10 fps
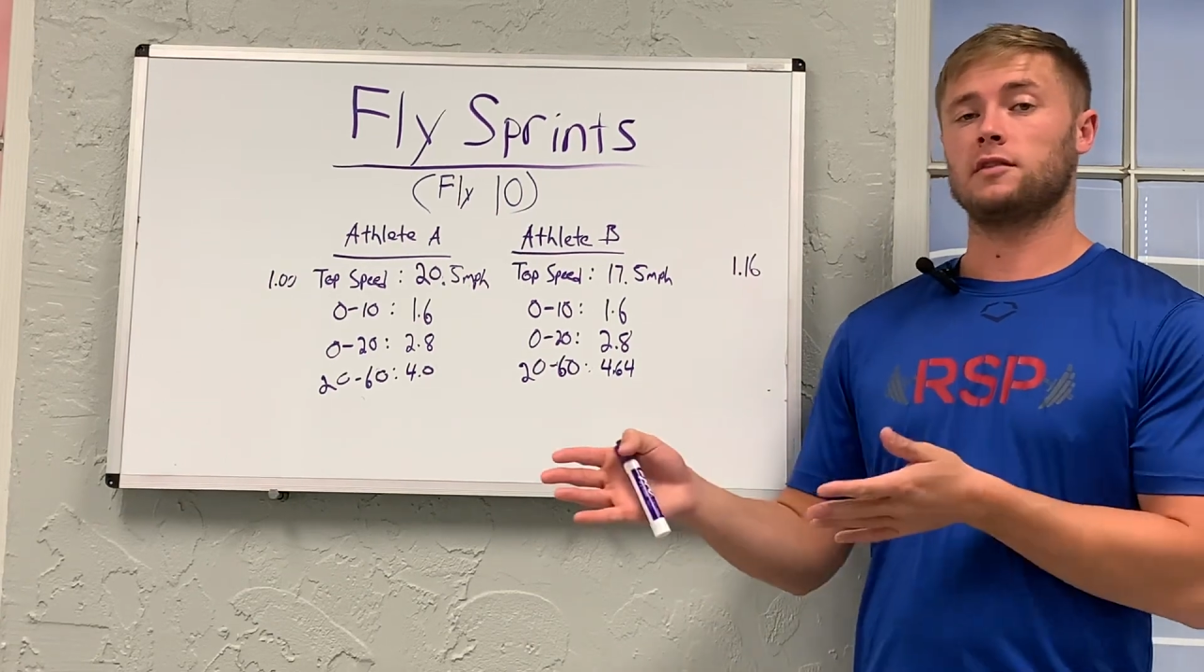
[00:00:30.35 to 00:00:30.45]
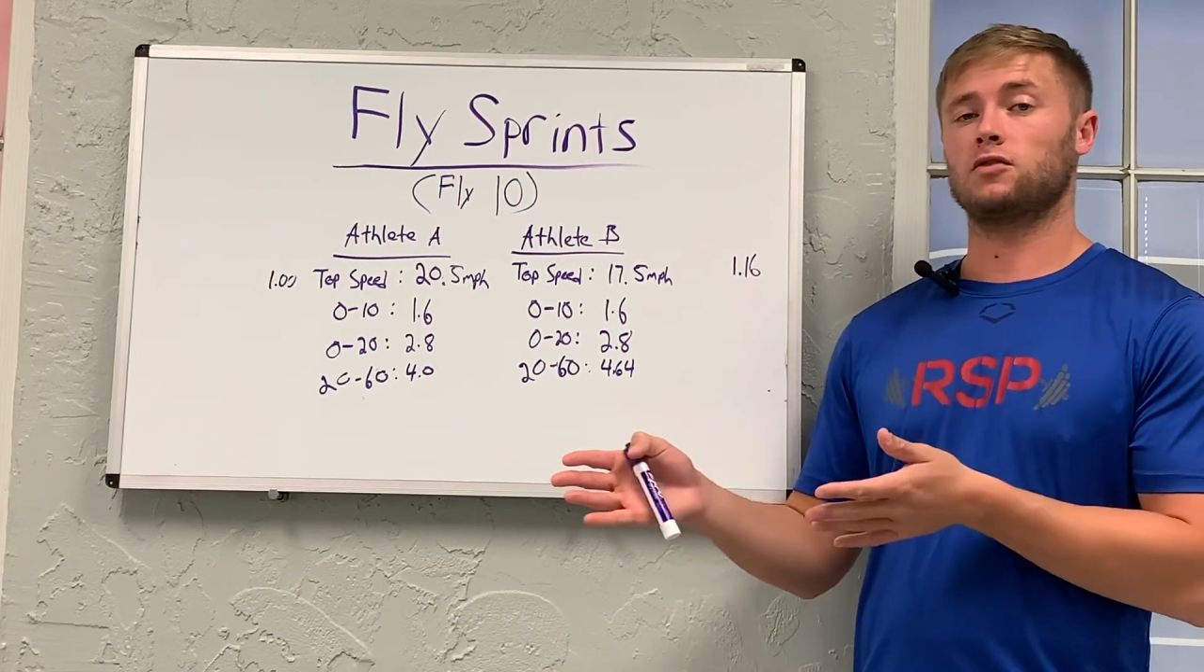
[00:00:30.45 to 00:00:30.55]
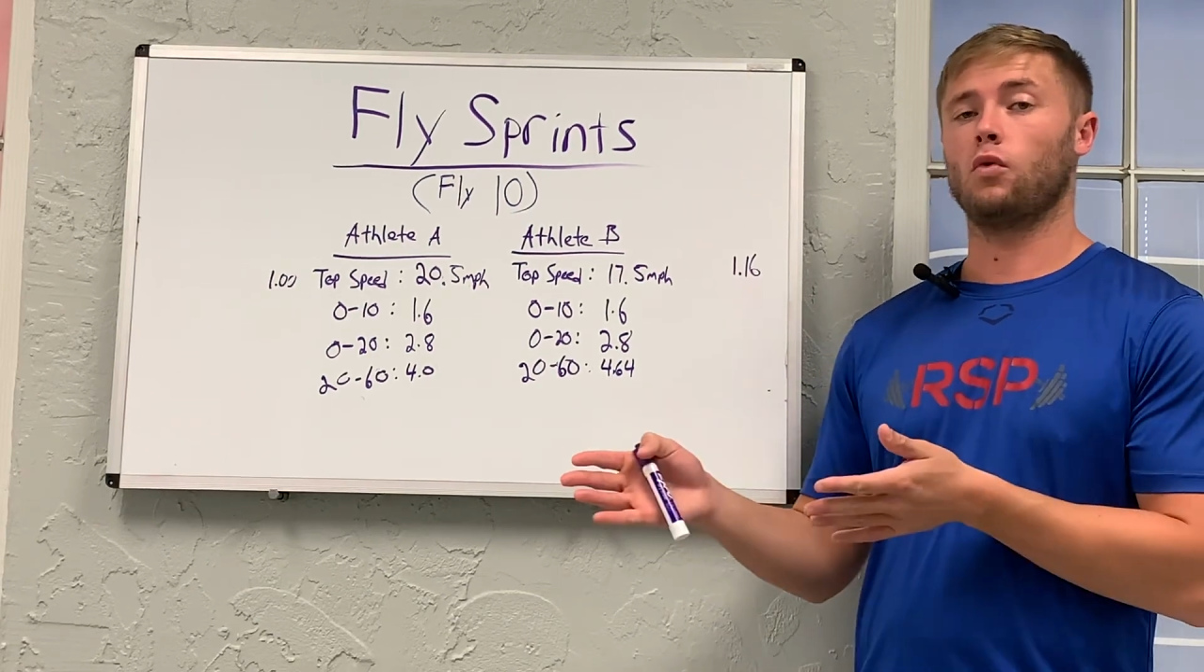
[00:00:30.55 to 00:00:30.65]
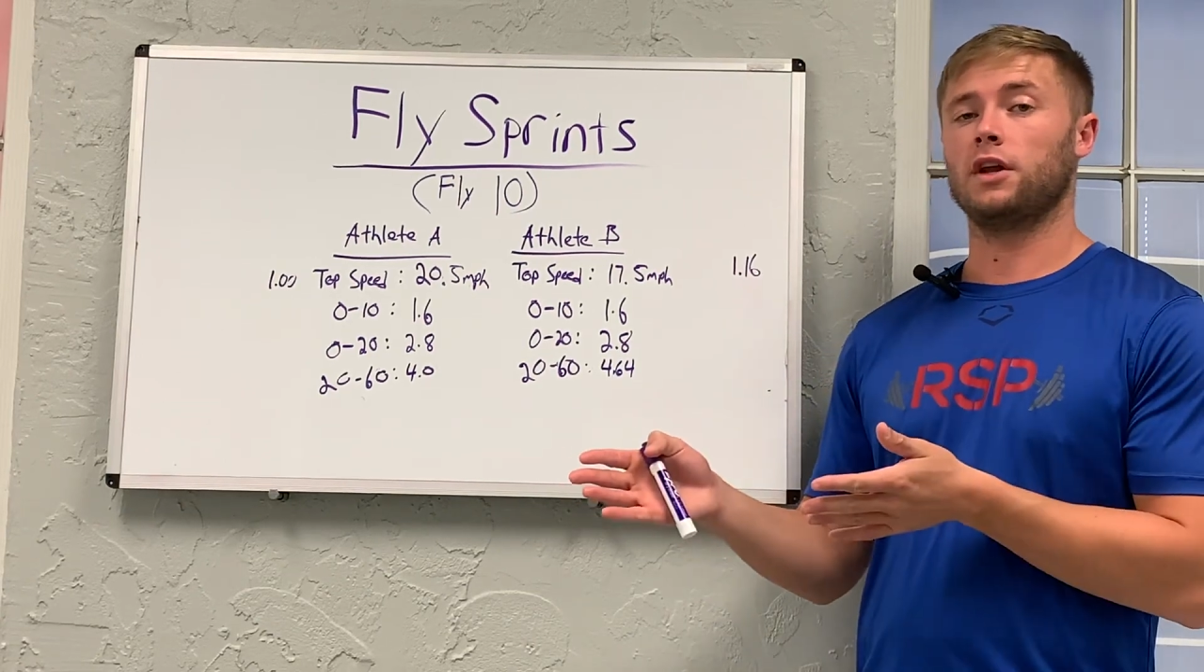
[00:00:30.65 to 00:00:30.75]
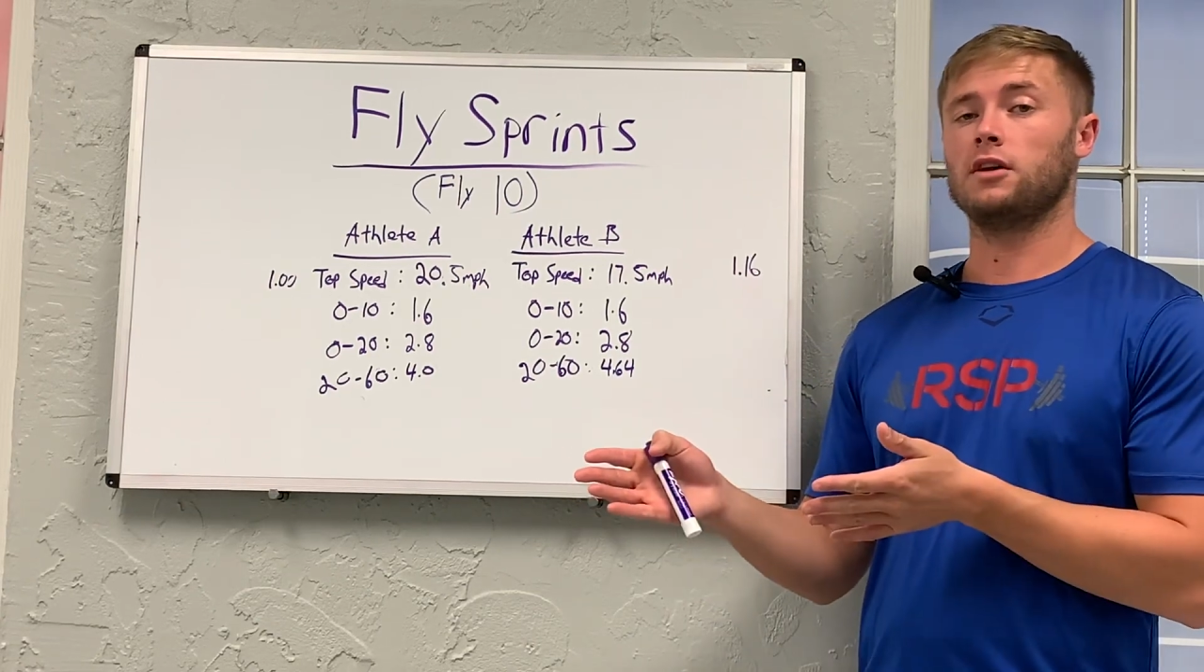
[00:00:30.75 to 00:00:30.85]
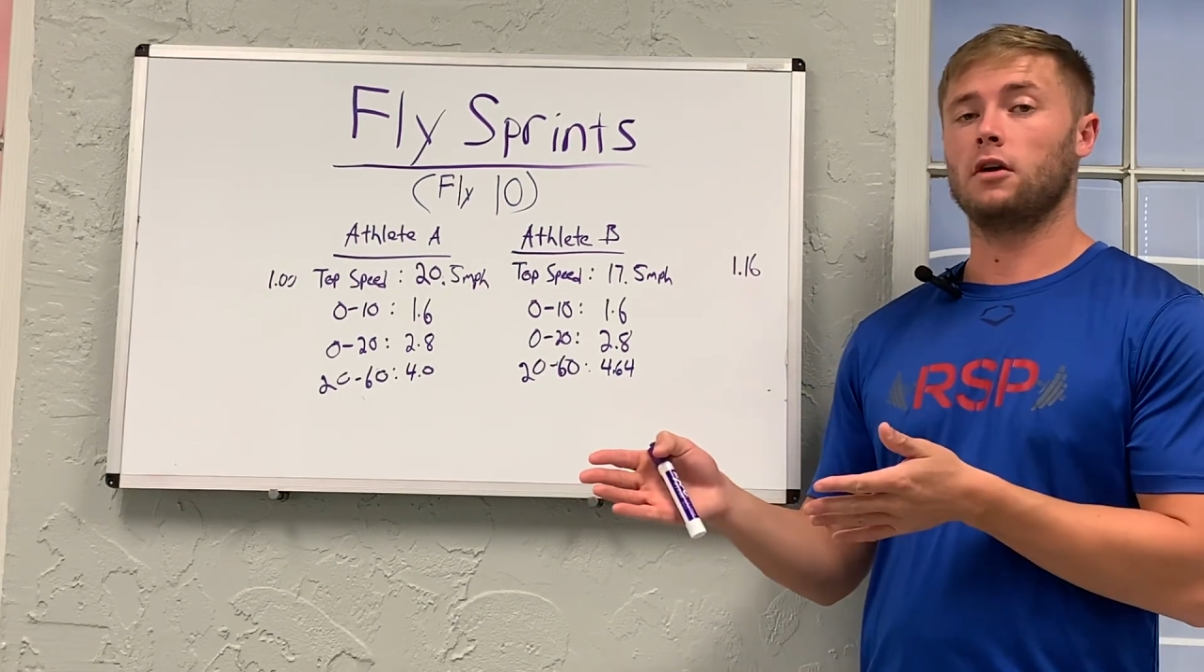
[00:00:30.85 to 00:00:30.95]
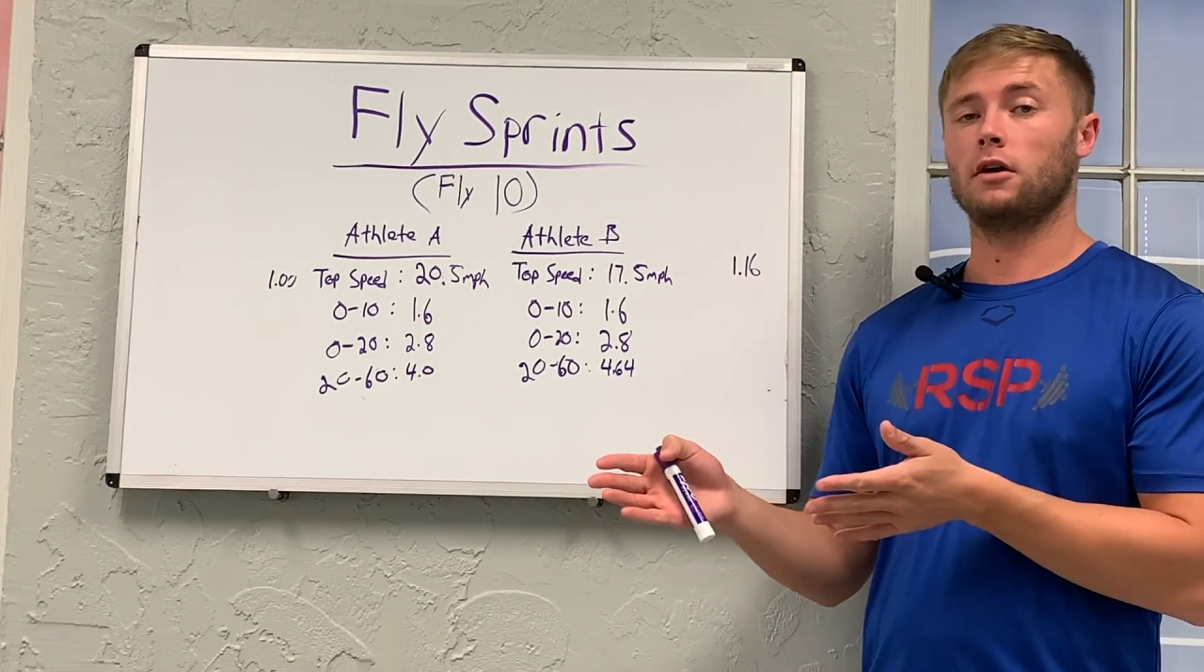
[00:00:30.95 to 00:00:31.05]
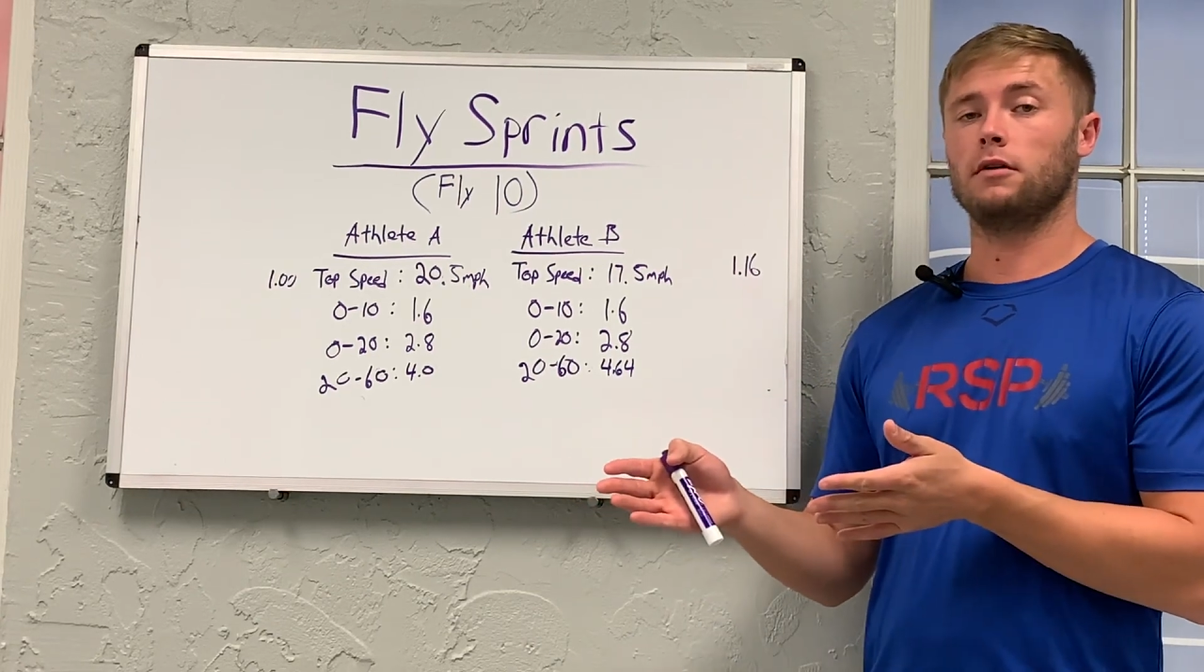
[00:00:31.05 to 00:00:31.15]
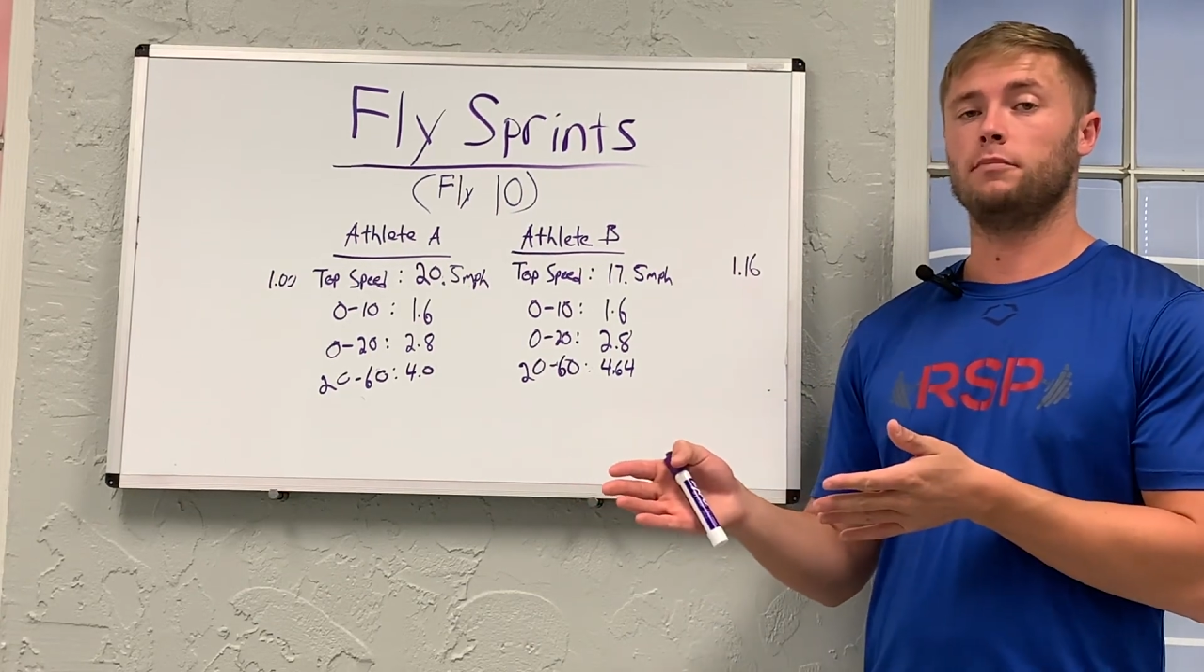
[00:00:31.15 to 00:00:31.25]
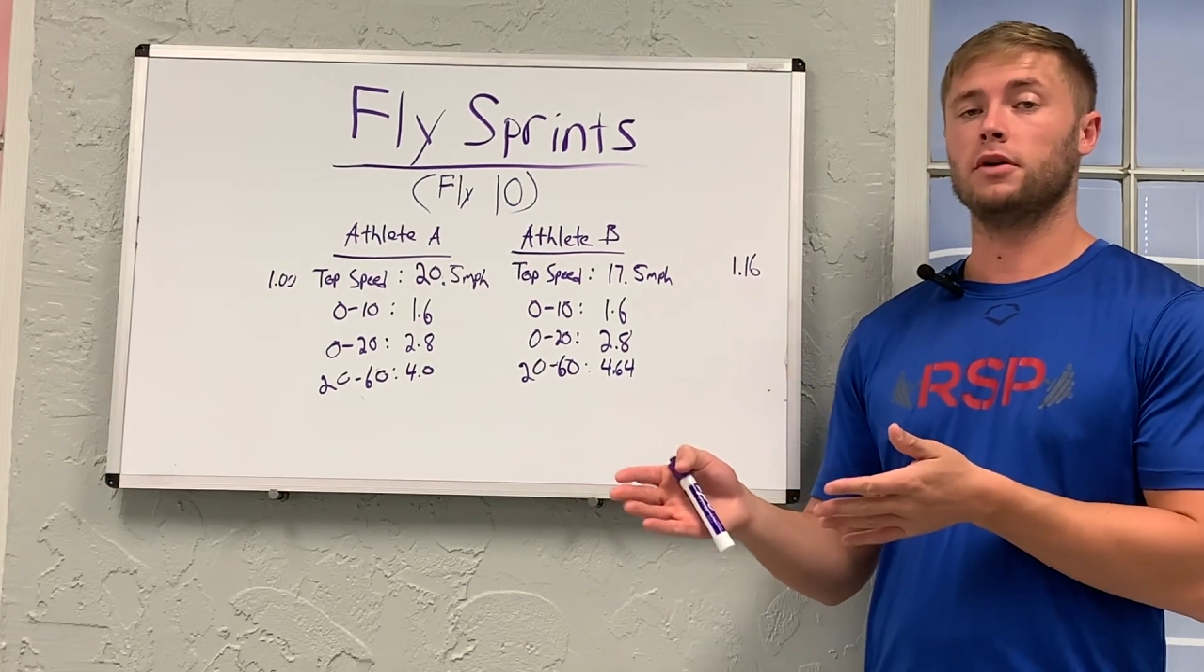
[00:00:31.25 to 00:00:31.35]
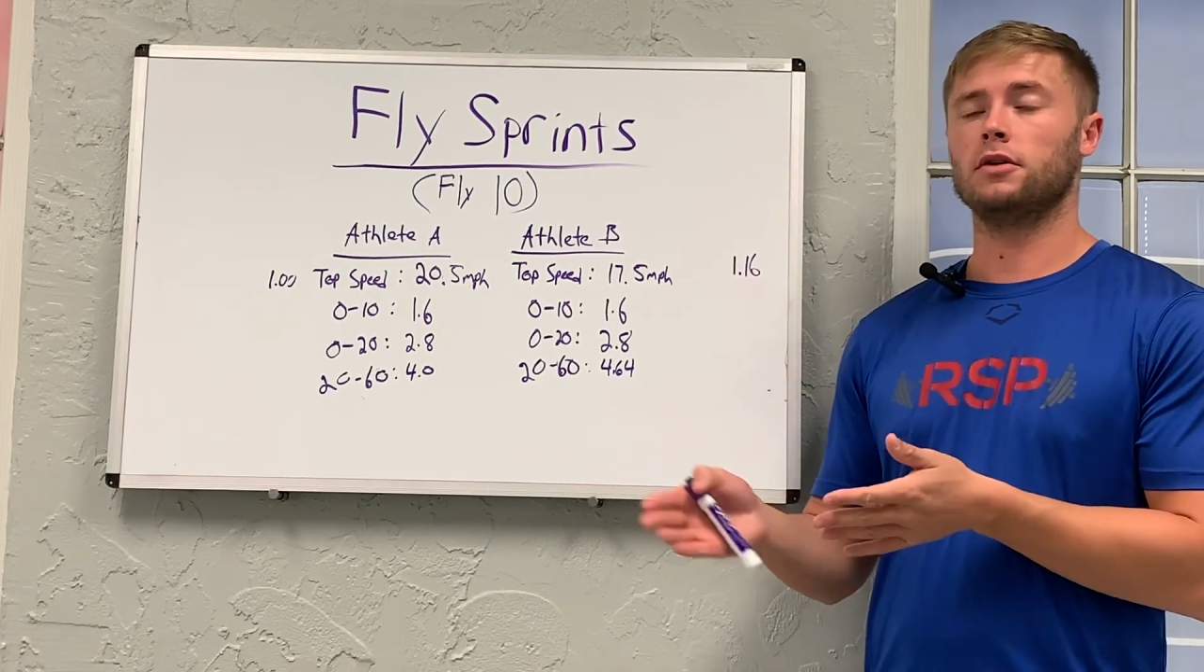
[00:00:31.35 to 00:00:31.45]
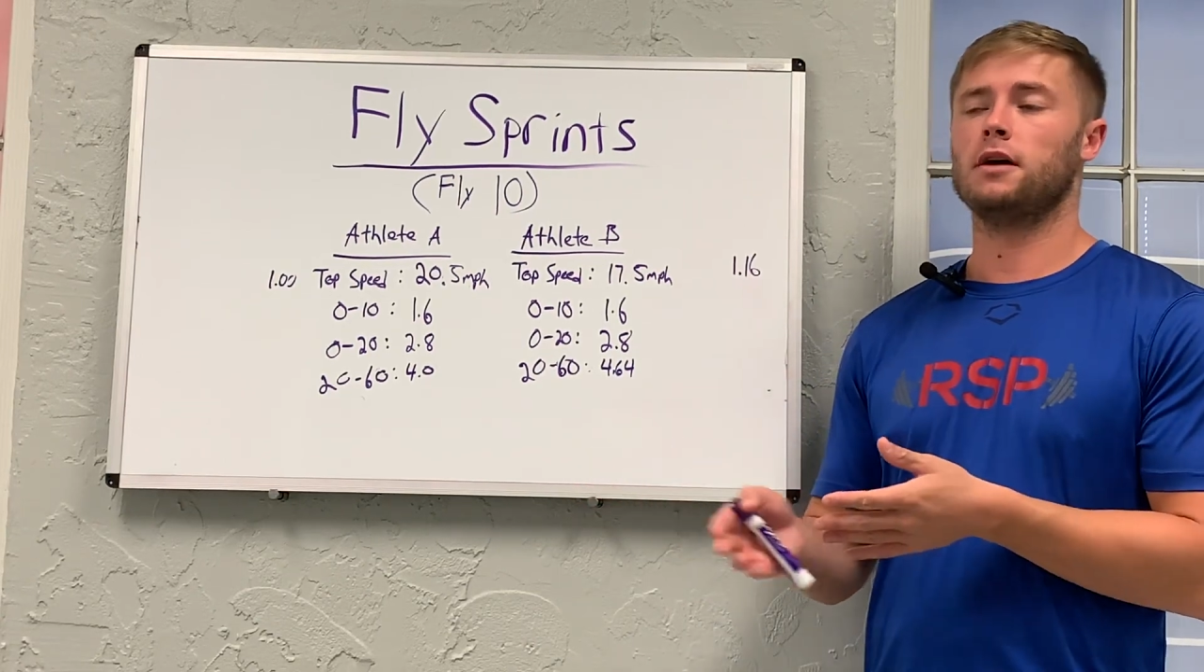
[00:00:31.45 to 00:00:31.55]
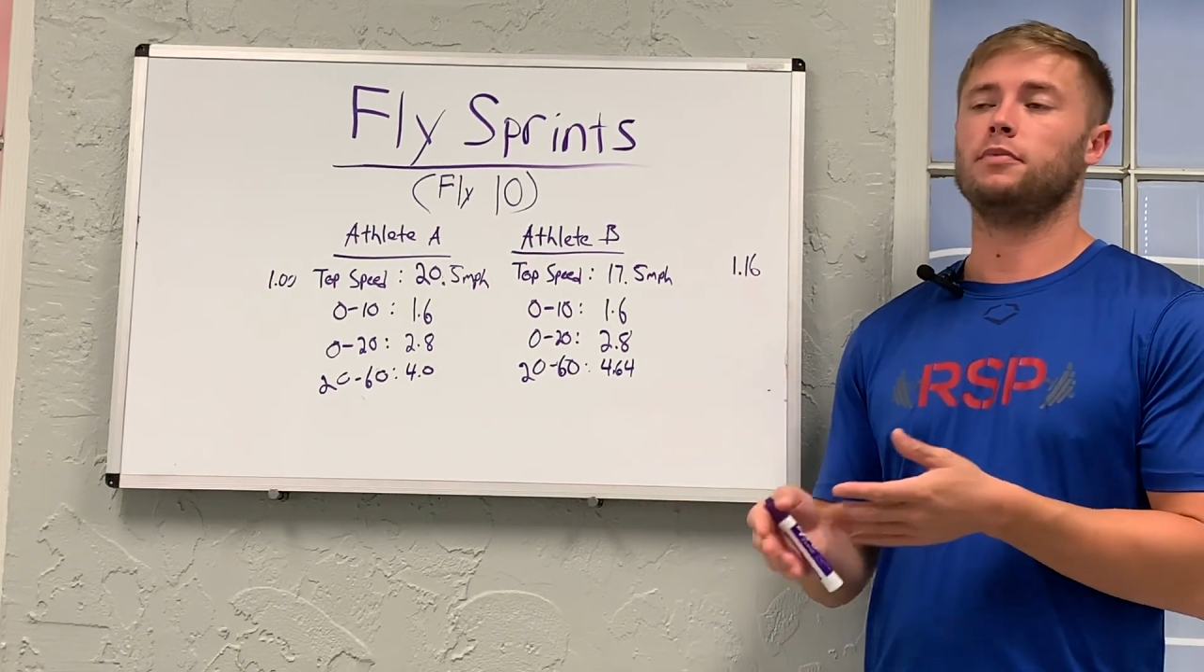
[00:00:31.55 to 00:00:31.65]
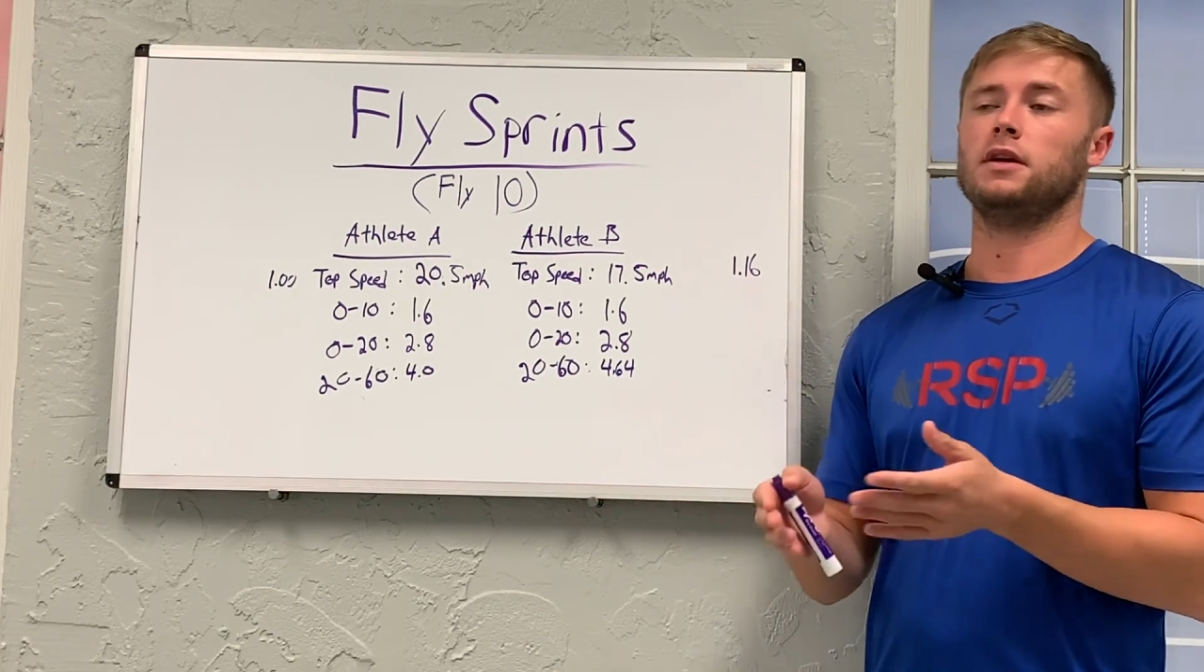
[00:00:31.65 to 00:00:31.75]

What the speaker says: 20-yard buildup